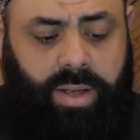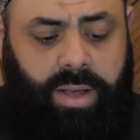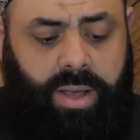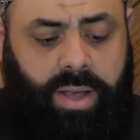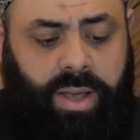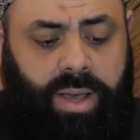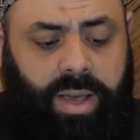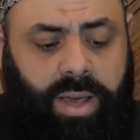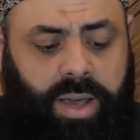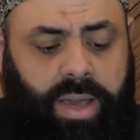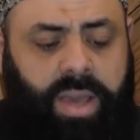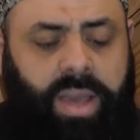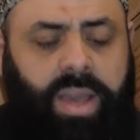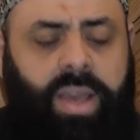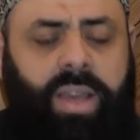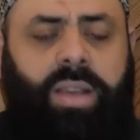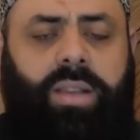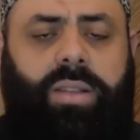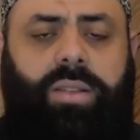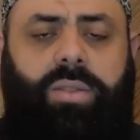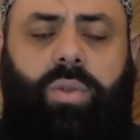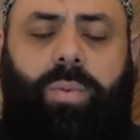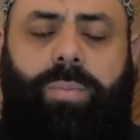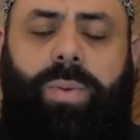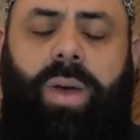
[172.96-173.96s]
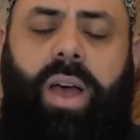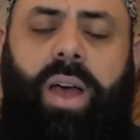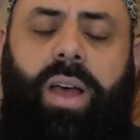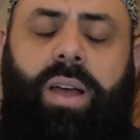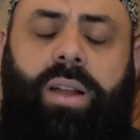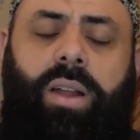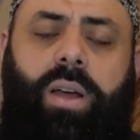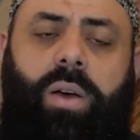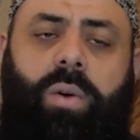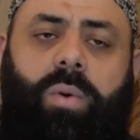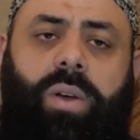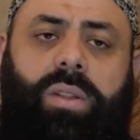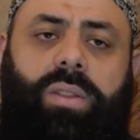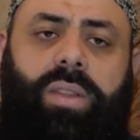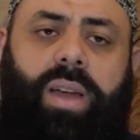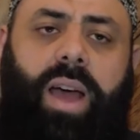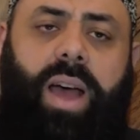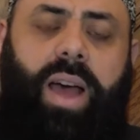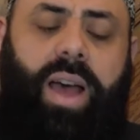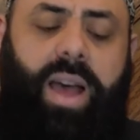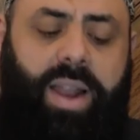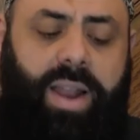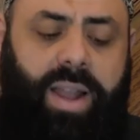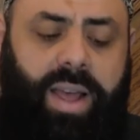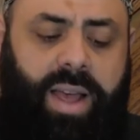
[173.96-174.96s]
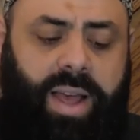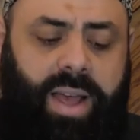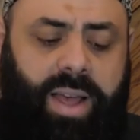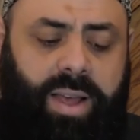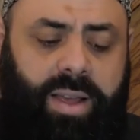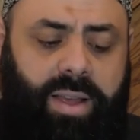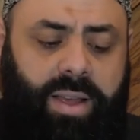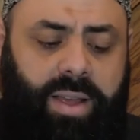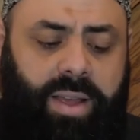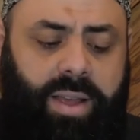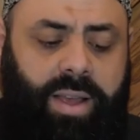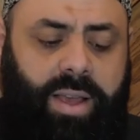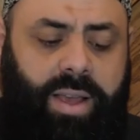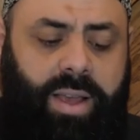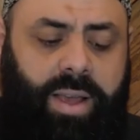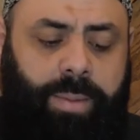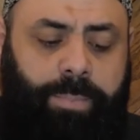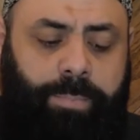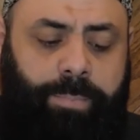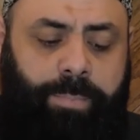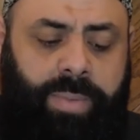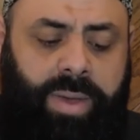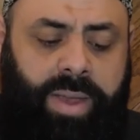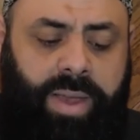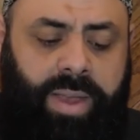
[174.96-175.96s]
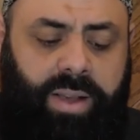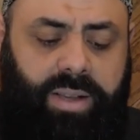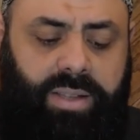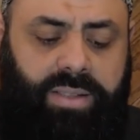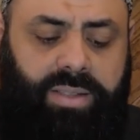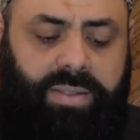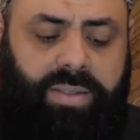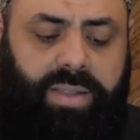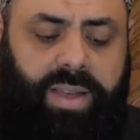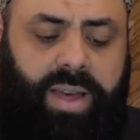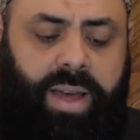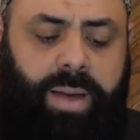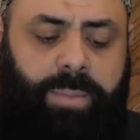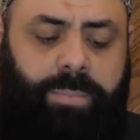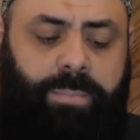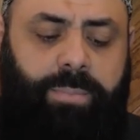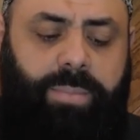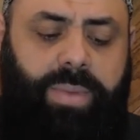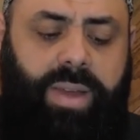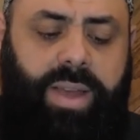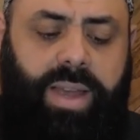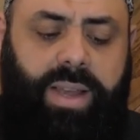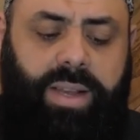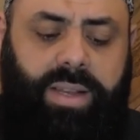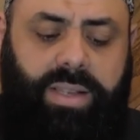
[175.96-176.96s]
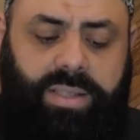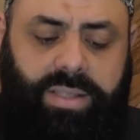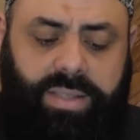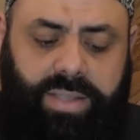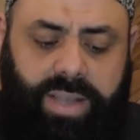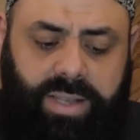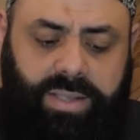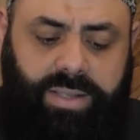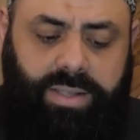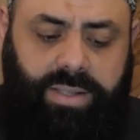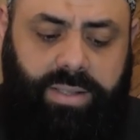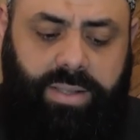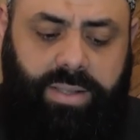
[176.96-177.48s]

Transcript: He, subhanahu wa ta'ala, makes them exist.